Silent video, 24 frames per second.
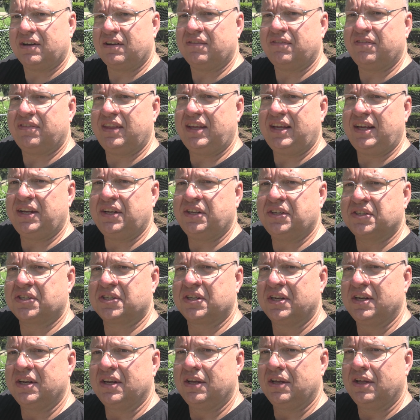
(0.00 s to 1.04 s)
of
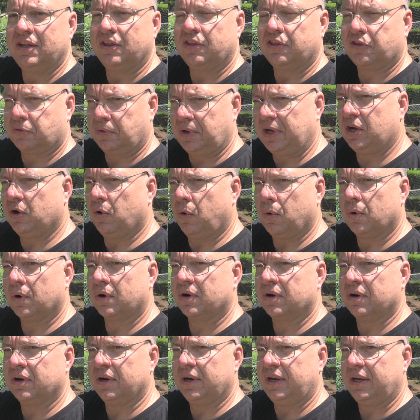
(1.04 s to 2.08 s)
these three
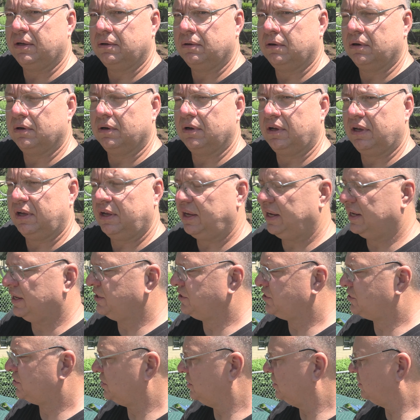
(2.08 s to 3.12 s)
quarter inch